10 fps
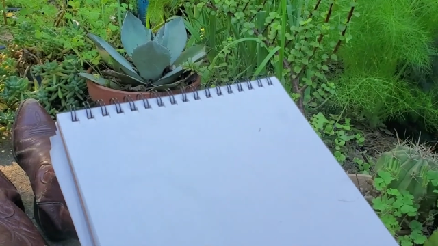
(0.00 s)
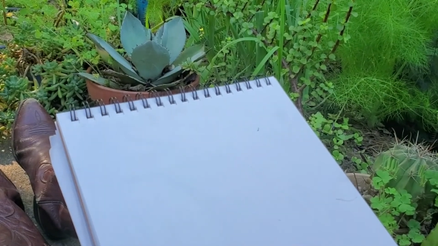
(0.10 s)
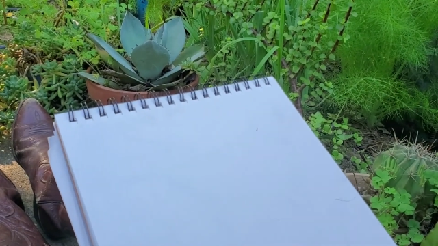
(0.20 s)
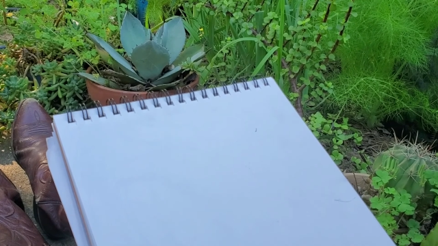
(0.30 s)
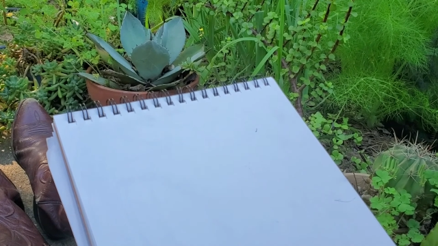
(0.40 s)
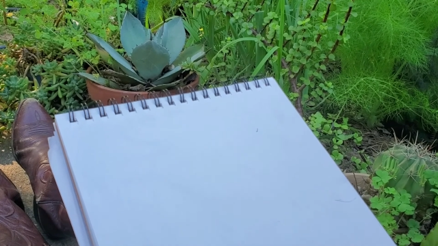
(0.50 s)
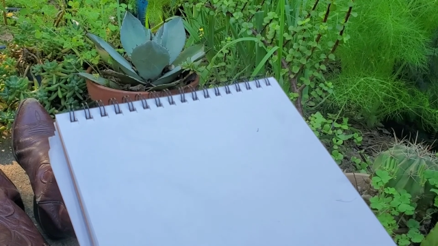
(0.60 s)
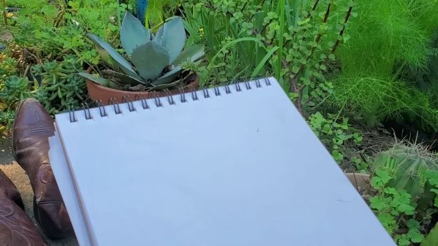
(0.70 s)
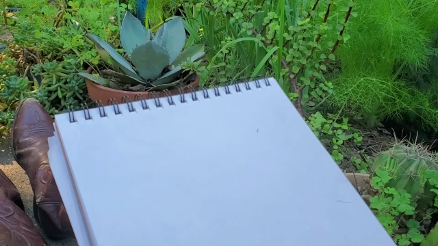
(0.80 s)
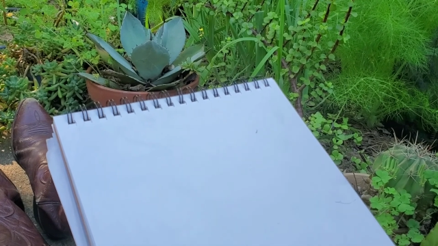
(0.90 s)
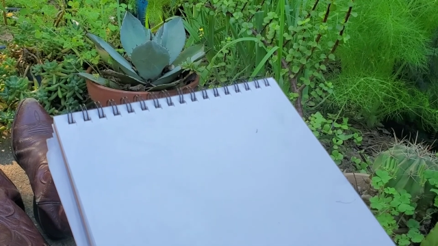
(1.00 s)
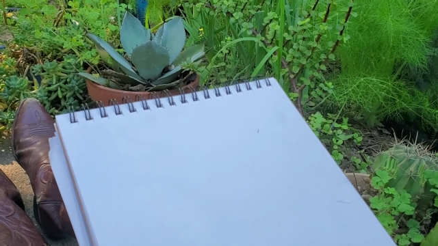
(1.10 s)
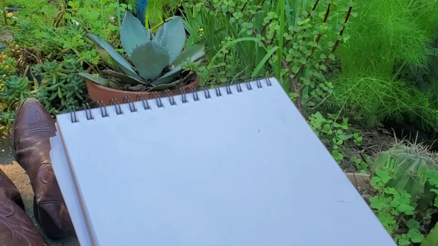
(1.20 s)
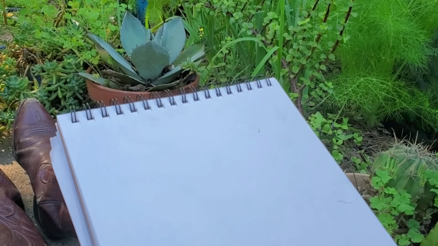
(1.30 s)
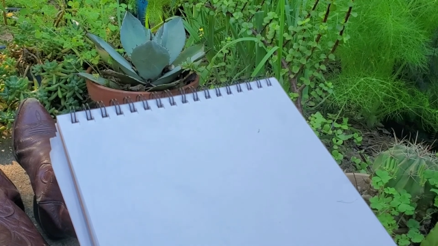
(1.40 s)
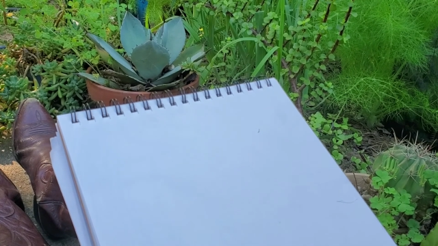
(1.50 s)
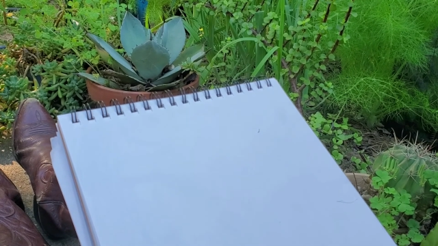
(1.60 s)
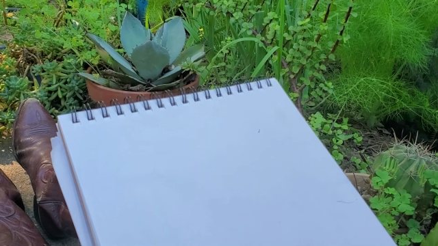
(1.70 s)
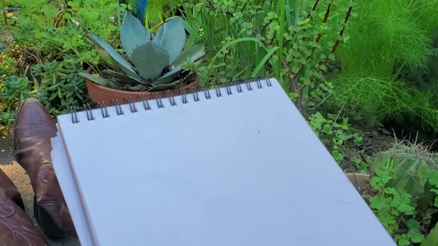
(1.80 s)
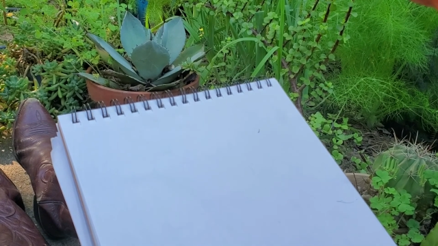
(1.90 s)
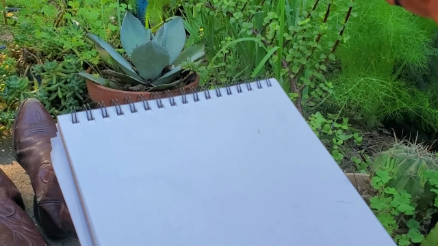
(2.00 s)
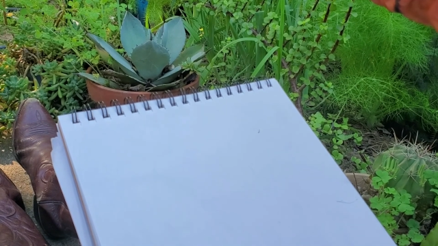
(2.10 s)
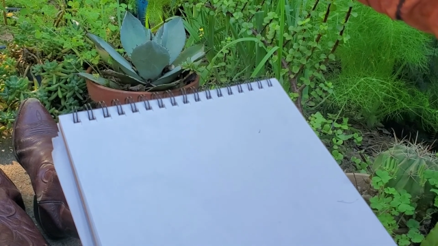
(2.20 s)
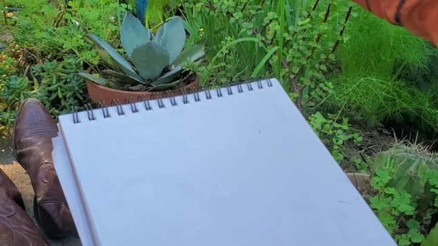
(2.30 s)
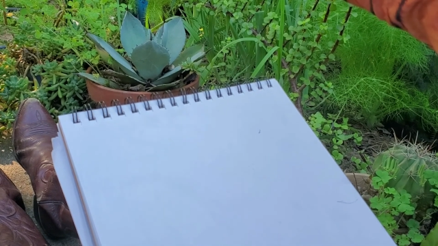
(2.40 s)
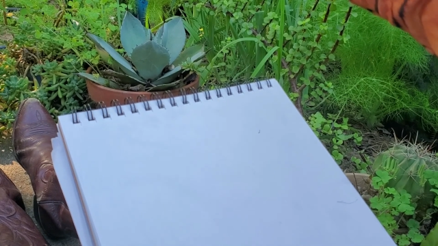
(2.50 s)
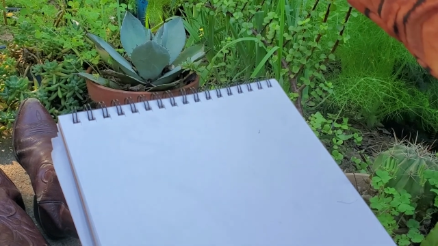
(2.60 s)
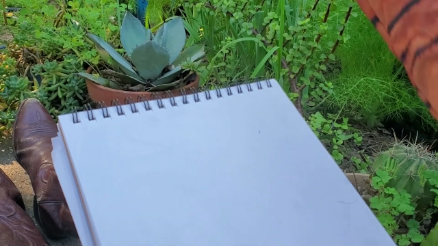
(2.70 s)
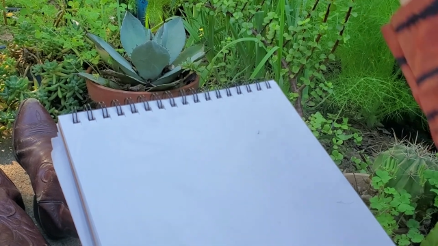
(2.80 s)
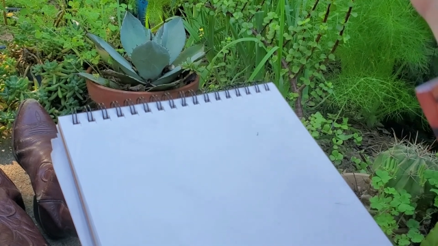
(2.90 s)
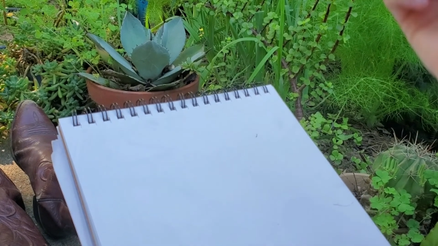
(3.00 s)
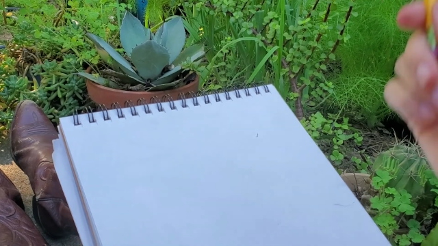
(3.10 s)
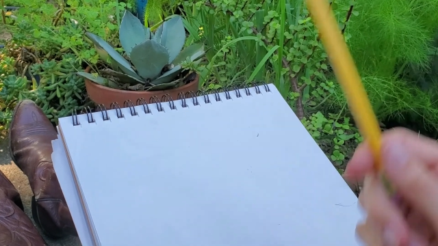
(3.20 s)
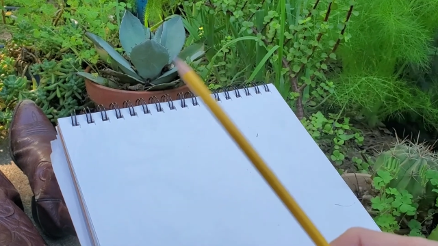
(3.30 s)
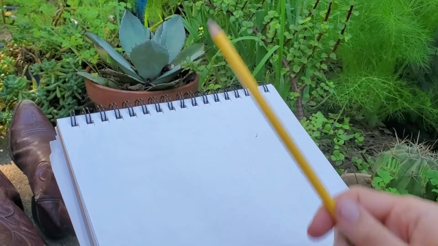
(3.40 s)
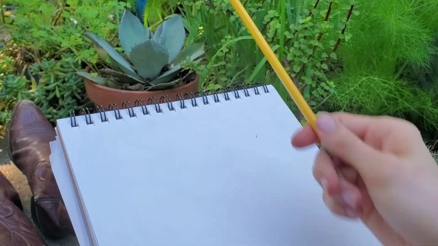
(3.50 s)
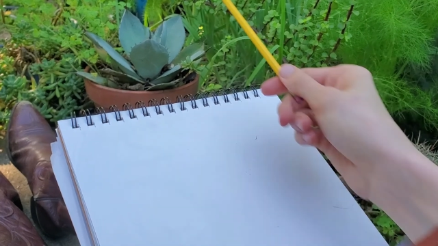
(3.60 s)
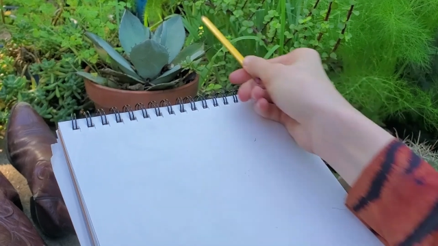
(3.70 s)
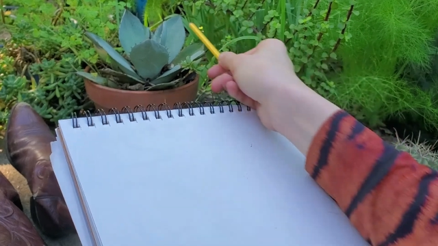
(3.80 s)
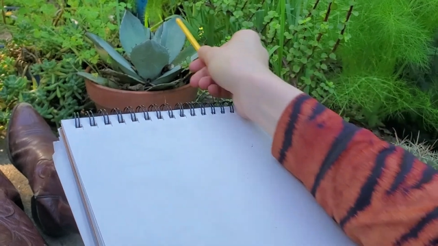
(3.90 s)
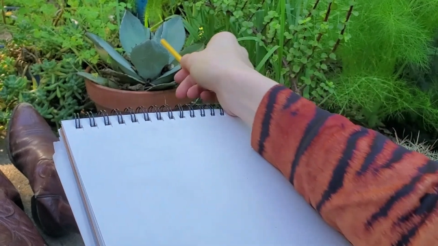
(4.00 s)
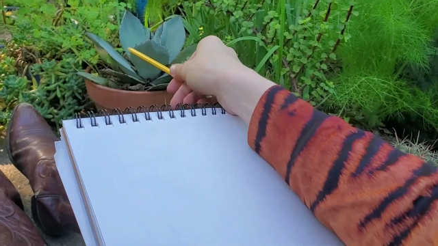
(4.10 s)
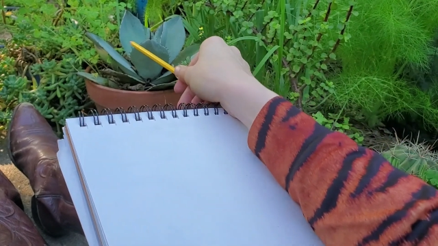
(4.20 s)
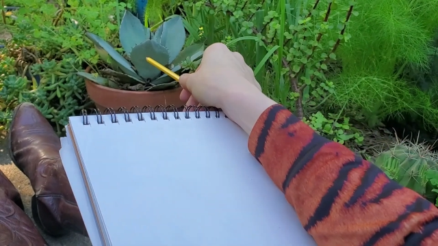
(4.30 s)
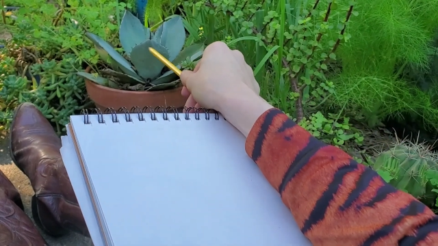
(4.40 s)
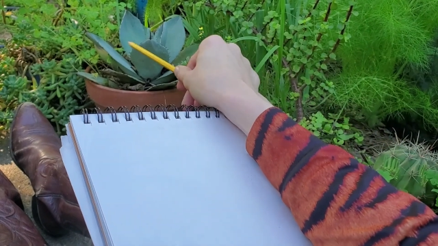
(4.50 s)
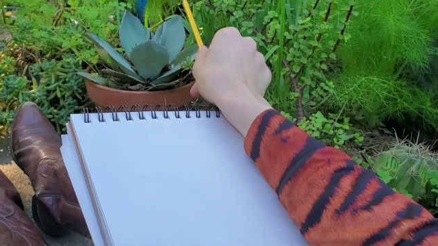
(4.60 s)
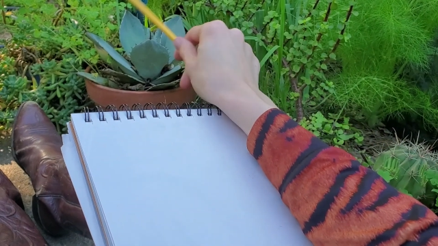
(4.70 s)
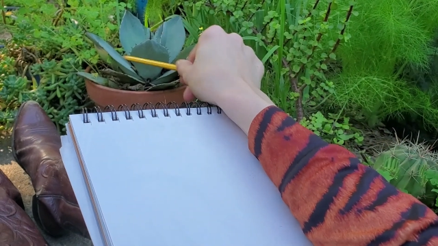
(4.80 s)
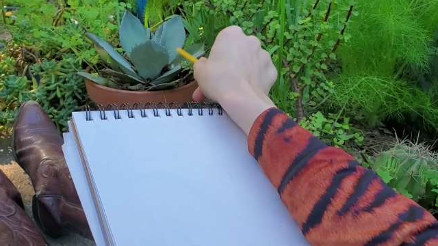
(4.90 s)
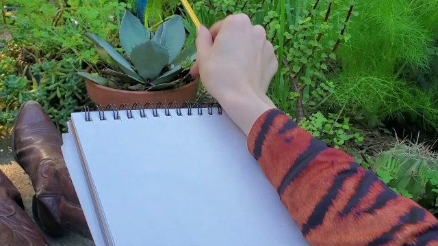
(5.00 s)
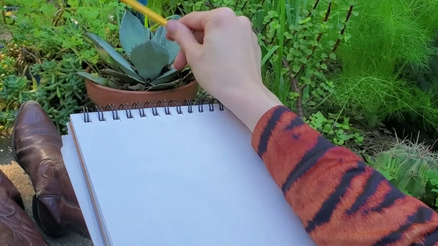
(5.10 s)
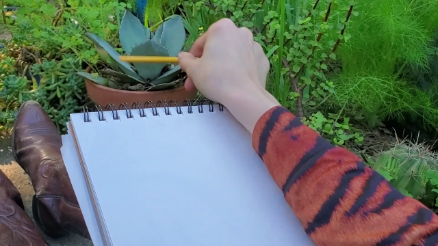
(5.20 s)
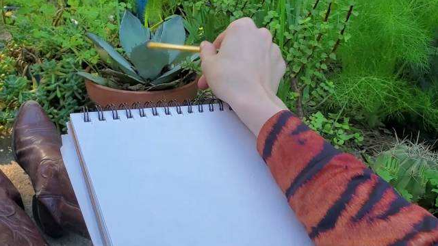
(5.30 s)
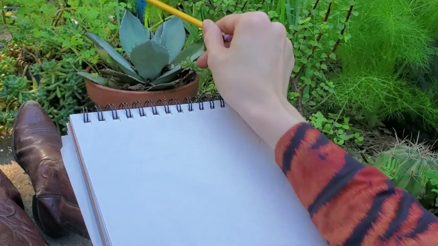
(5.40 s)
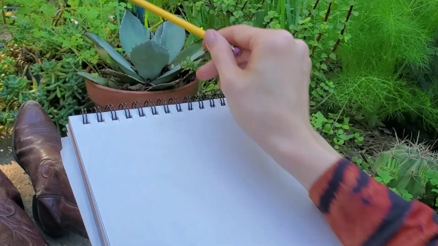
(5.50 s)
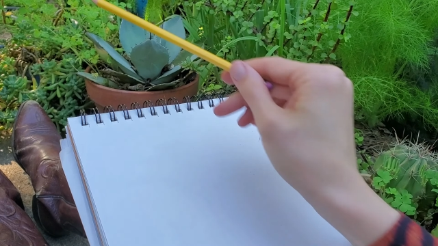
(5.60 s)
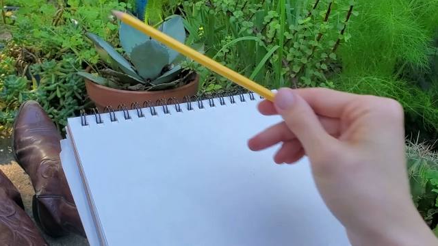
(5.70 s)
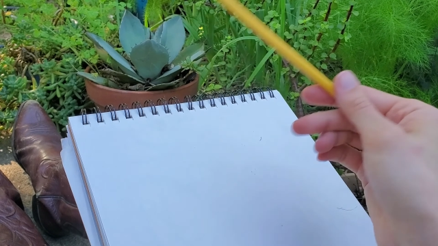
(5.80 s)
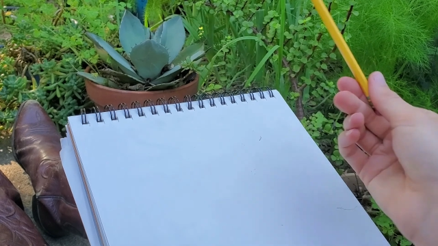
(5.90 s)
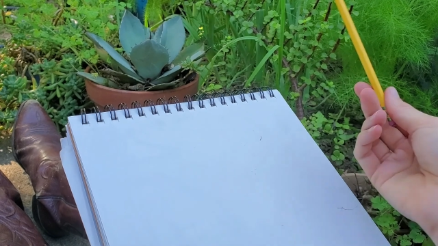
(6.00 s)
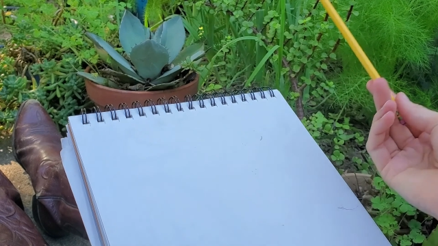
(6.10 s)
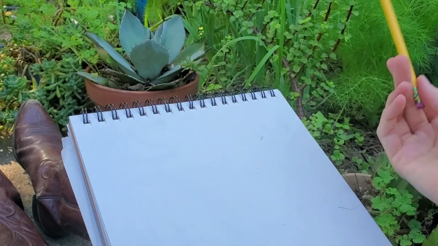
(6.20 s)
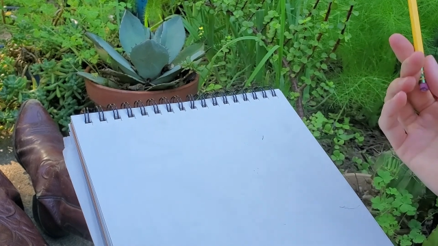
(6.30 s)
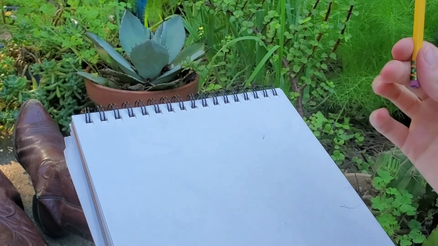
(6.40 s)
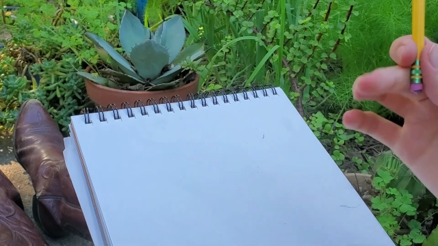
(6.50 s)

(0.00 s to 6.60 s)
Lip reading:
(no speaker visible)